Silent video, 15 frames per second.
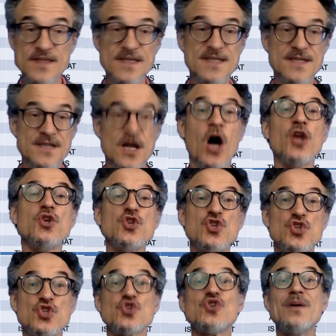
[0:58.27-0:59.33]
this is an
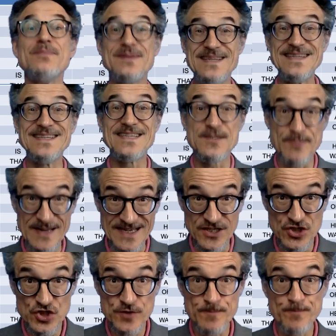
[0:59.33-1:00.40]
unscripted
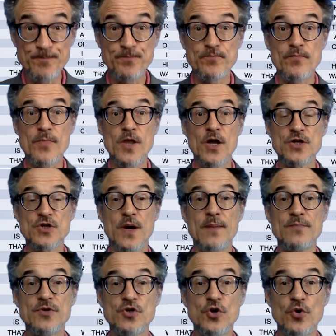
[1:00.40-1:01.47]
speech. So
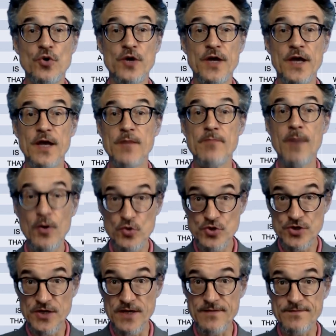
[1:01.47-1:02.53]
I'm talking
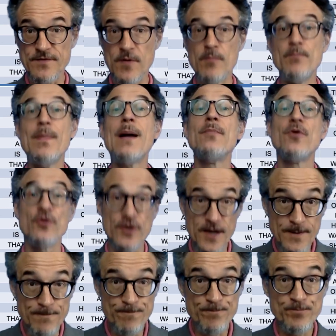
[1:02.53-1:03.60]
mostly from
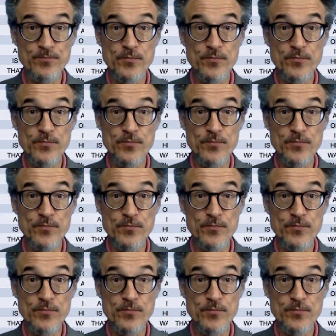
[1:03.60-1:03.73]
memory.